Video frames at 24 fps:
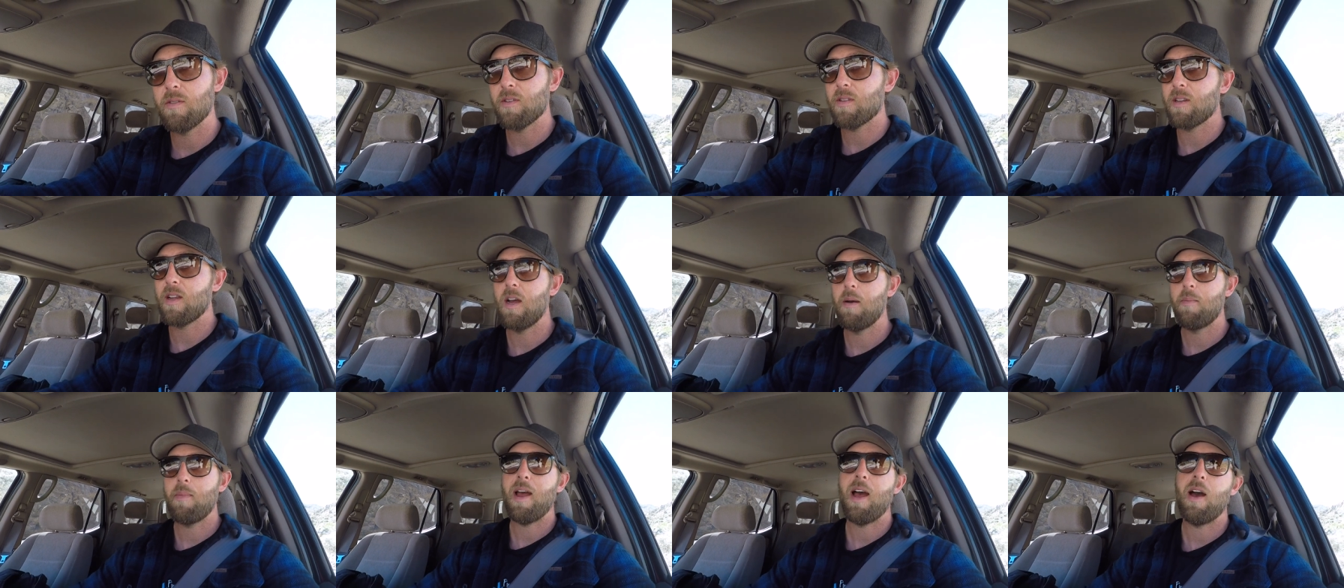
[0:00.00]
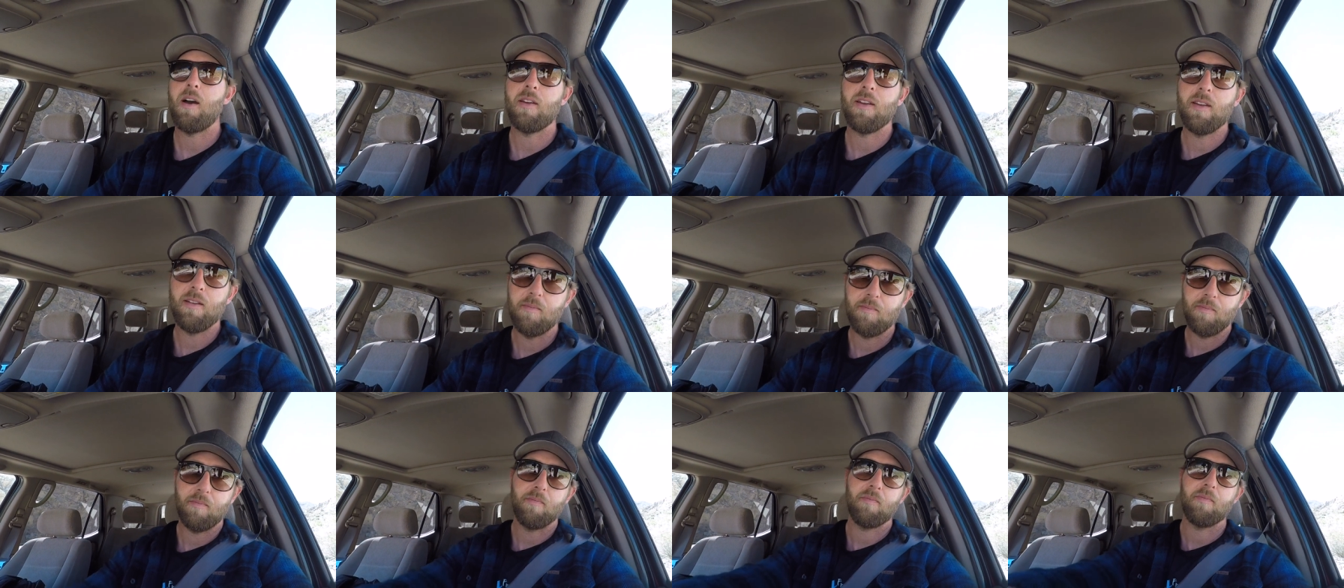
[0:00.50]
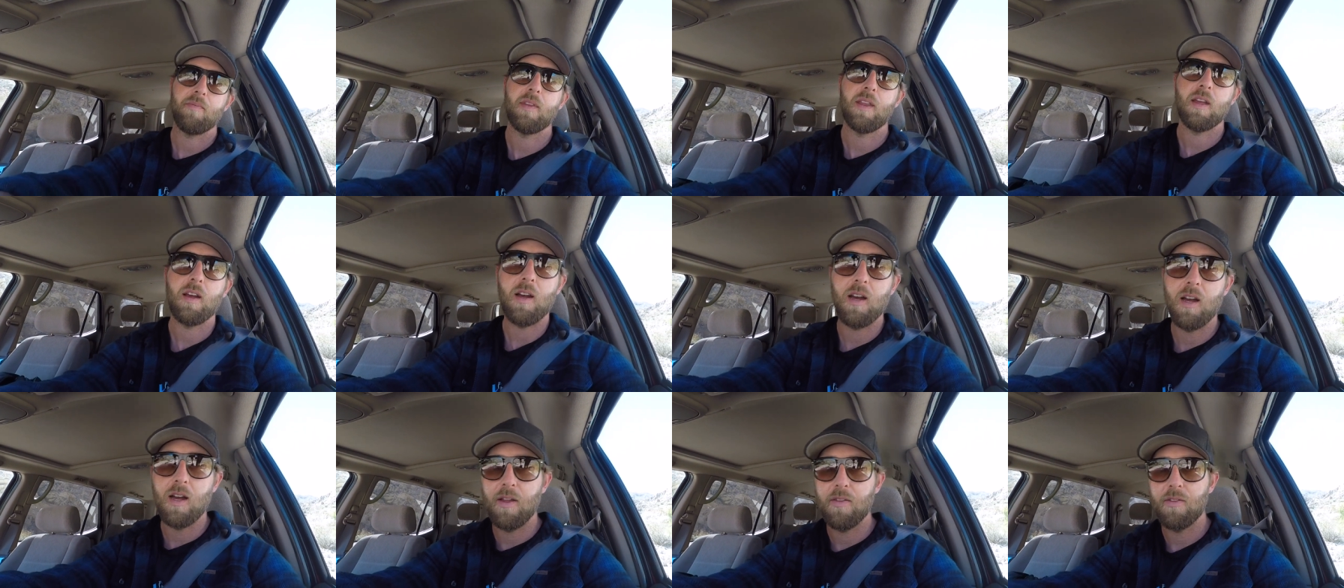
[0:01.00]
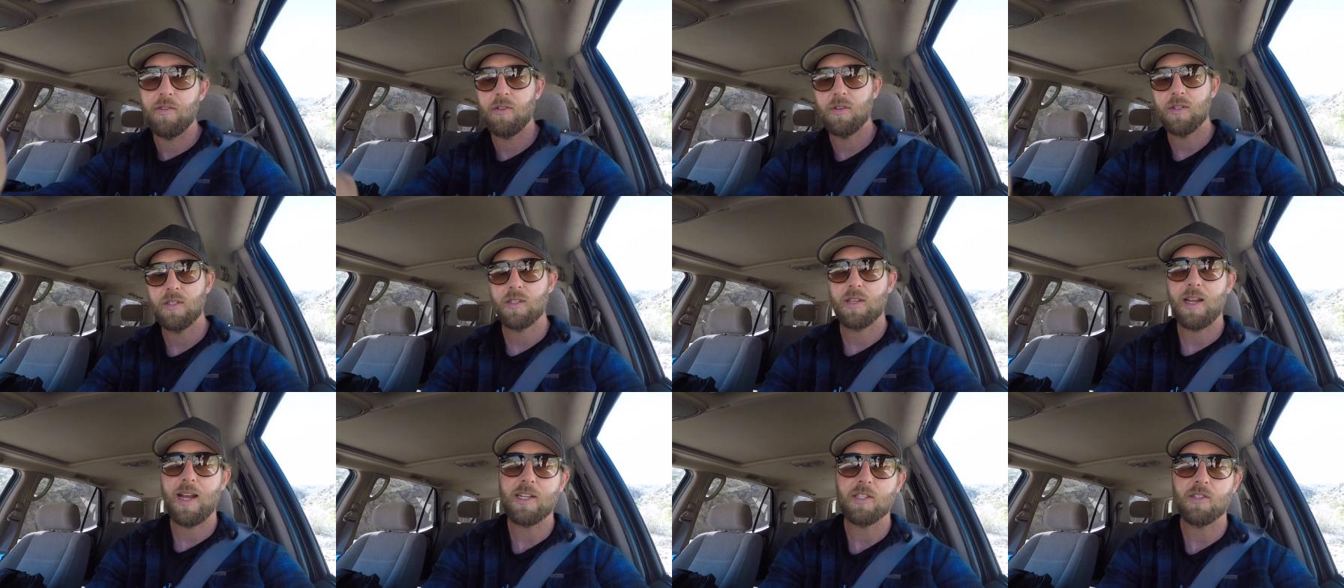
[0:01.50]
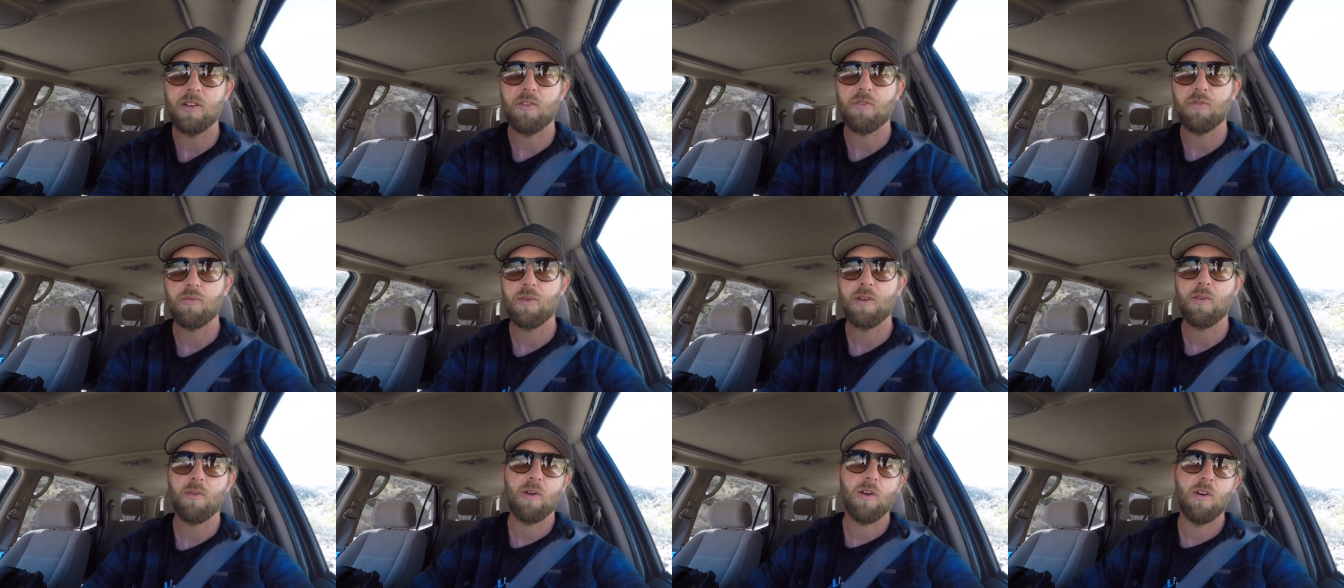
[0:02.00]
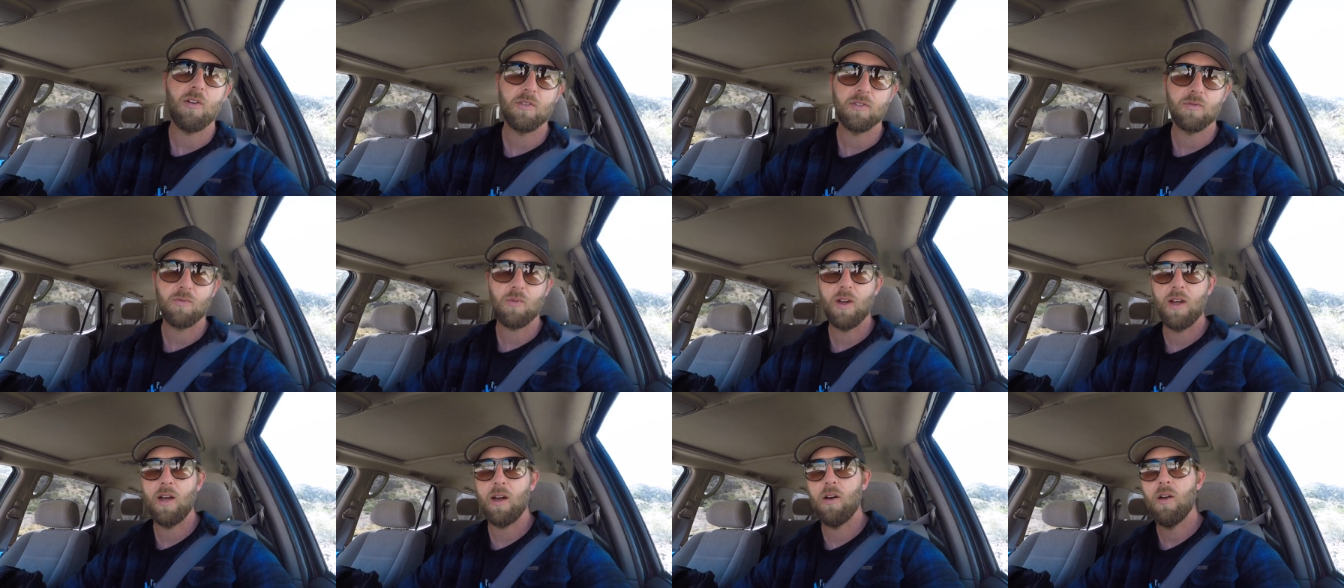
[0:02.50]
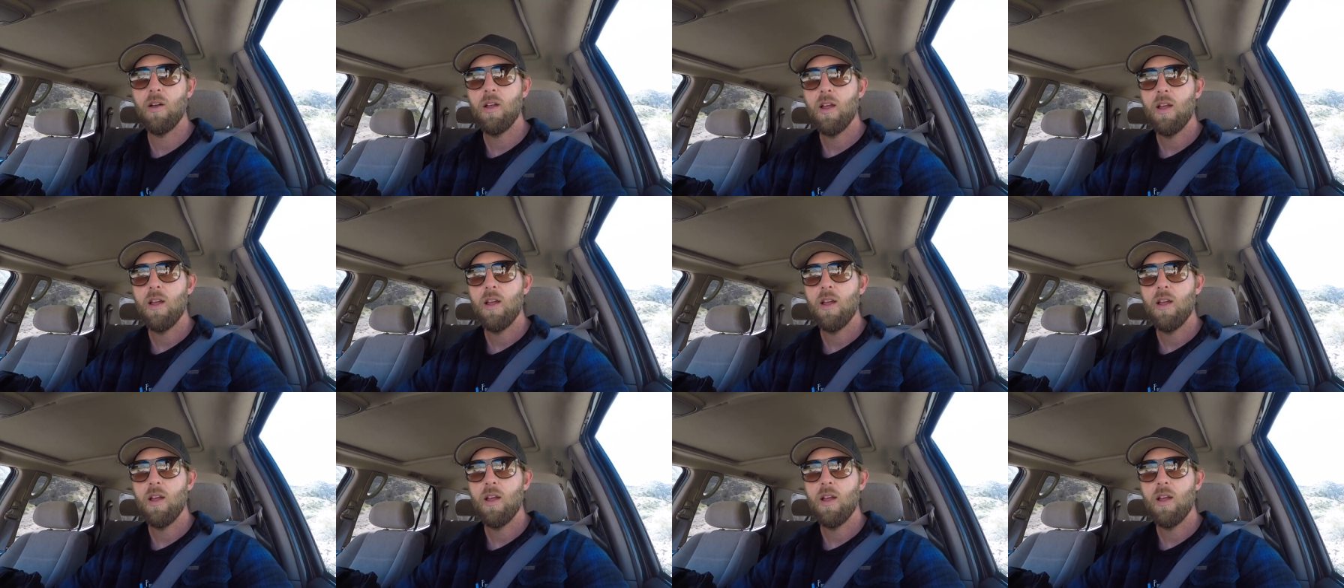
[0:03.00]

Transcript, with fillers: come out and uh, there's actually a three row as well.